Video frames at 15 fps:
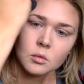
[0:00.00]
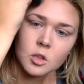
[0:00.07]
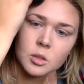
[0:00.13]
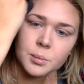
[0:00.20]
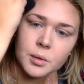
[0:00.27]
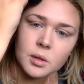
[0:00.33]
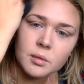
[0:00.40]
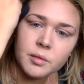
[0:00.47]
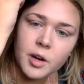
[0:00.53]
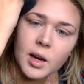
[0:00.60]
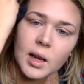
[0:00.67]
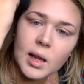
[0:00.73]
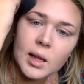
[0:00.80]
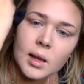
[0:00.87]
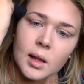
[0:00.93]
Just putting it very
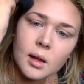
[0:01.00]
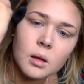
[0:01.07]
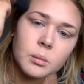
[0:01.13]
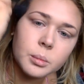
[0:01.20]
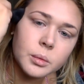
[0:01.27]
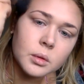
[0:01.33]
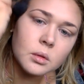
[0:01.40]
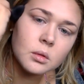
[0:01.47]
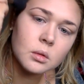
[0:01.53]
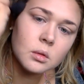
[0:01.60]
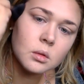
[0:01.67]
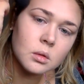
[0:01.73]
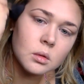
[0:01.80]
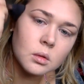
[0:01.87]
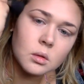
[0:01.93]
lightly up
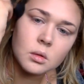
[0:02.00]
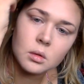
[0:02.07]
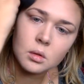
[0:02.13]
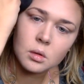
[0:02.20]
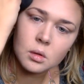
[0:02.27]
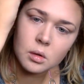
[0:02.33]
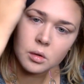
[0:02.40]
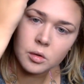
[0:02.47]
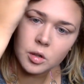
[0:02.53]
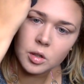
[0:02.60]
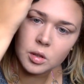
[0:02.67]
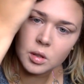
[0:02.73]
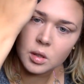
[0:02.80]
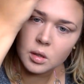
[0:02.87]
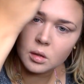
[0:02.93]
around
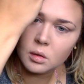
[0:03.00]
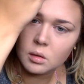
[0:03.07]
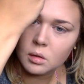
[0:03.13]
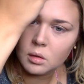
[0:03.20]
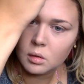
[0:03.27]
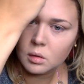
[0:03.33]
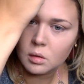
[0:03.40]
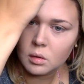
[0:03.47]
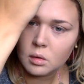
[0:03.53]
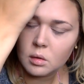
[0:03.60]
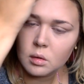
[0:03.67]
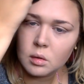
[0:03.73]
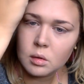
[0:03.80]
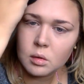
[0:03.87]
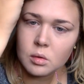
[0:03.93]
the
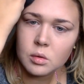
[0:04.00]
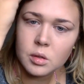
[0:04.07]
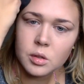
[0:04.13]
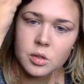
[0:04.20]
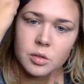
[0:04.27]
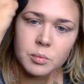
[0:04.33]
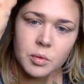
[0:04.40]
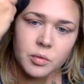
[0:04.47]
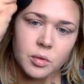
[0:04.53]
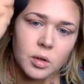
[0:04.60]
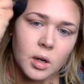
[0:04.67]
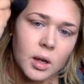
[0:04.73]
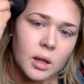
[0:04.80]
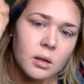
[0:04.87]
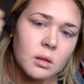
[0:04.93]
corners of my
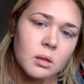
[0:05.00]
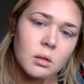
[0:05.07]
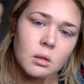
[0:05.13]
forehead.